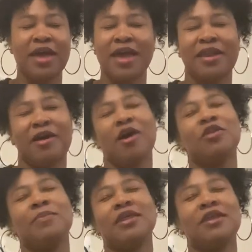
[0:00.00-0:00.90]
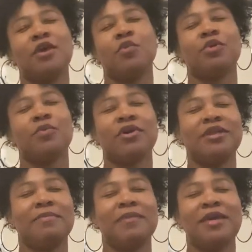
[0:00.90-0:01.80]
And I only been in network
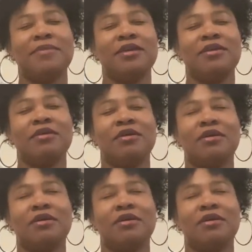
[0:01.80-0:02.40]
marketing maybe